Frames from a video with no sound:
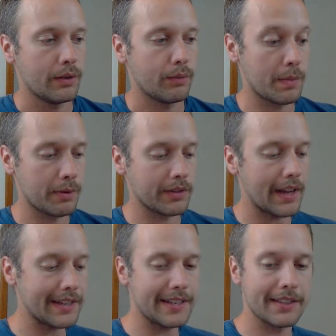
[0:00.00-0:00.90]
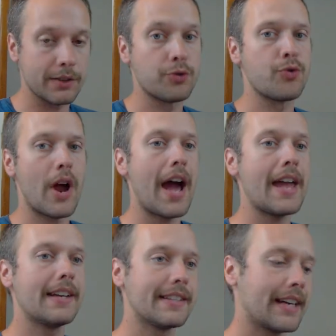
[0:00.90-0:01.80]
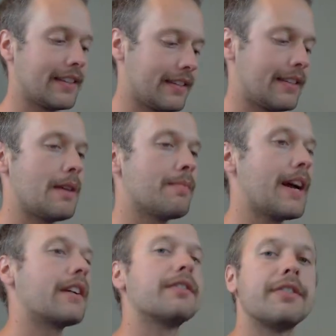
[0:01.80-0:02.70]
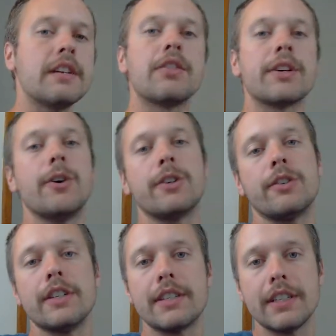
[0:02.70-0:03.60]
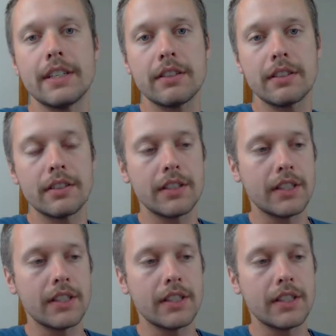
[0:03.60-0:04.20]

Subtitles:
Ripper's nice because it's dry and it's got the same kind of flavor characteristics.